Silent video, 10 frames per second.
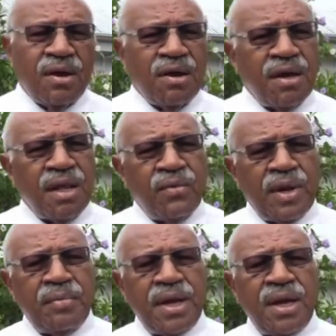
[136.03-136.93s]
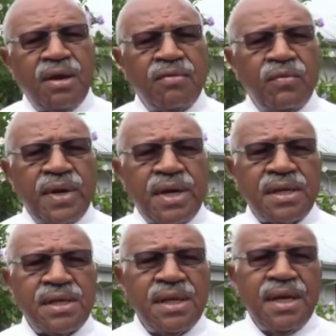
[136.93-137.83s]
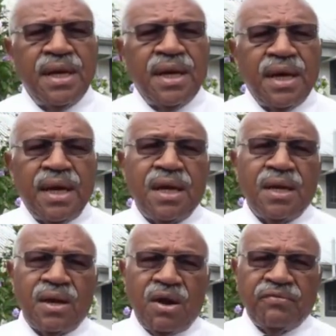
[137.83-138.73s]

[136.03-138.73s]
and the well-being of the workers in her